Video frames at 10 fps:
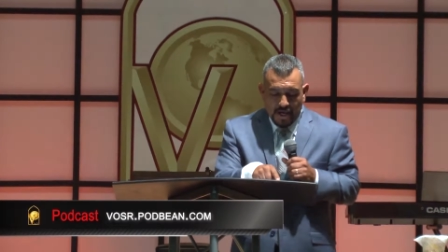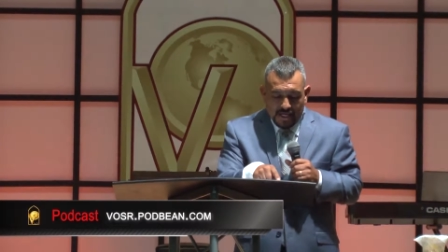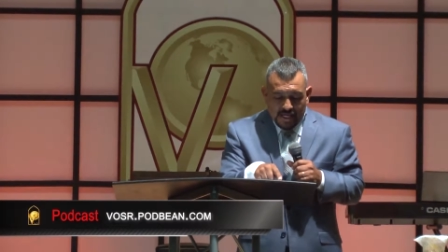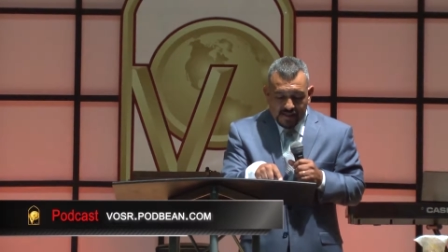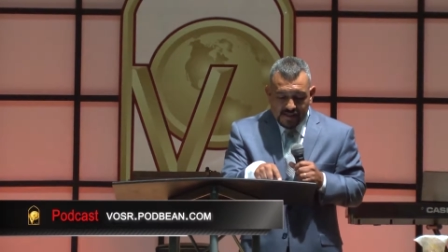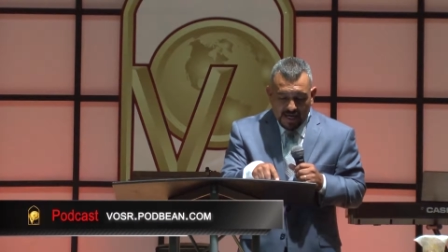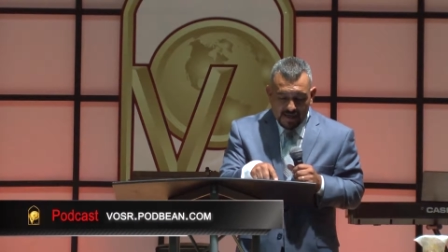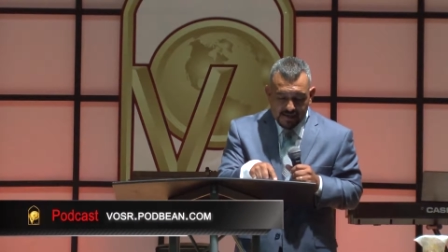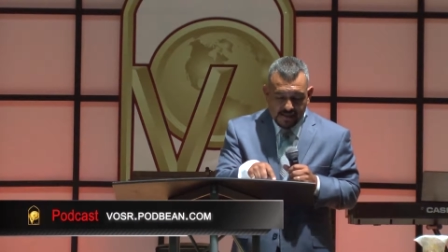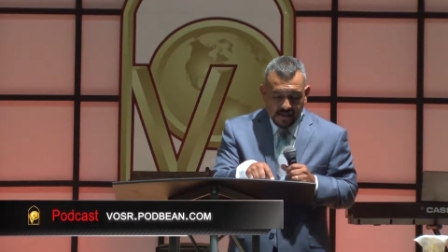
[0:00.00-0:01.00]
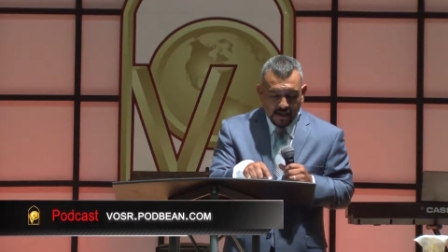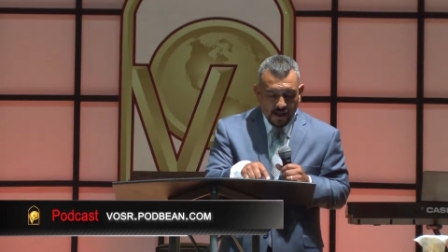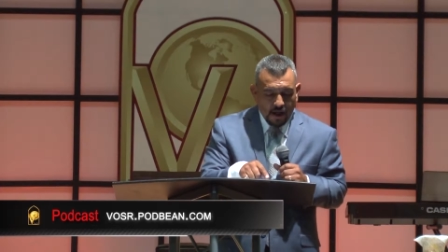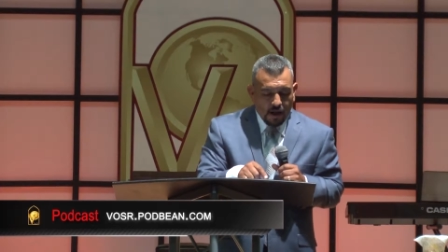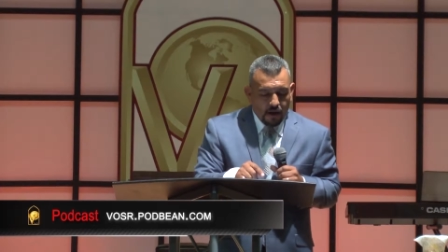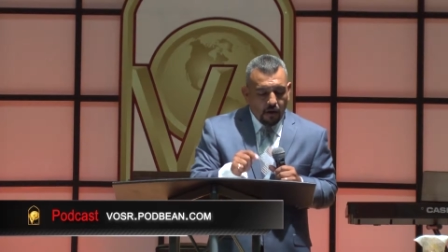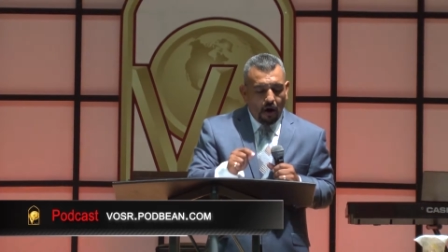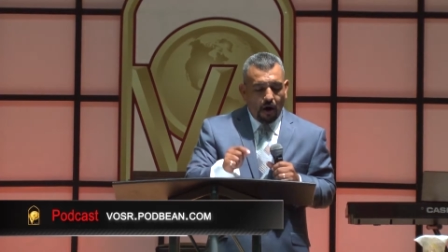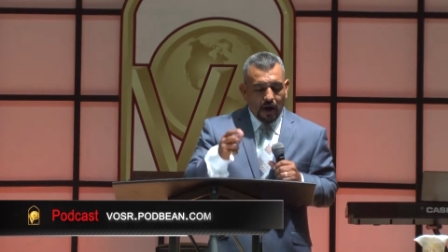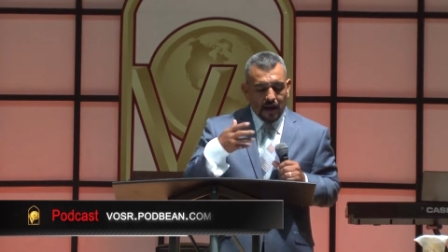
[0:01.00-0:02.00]
He says,
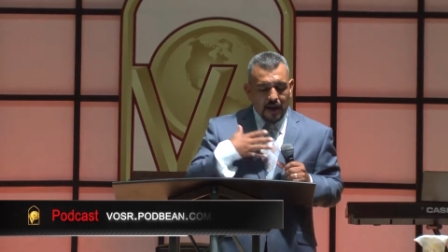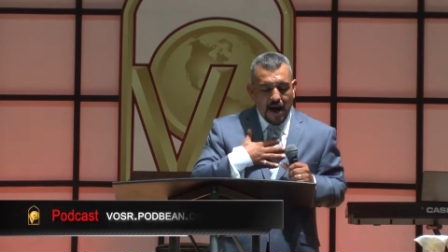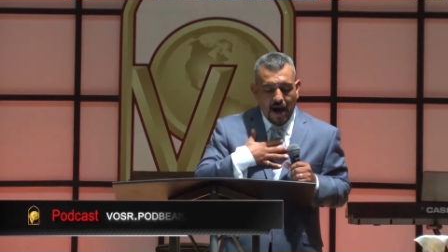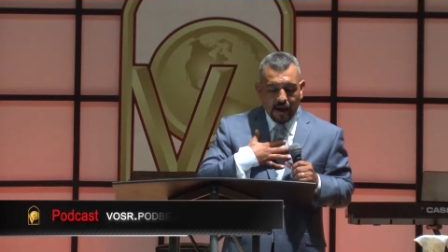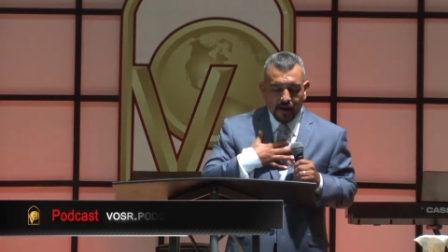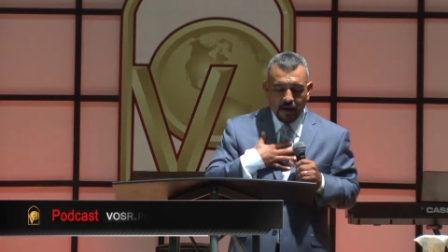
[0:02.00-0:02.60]
Lord our God,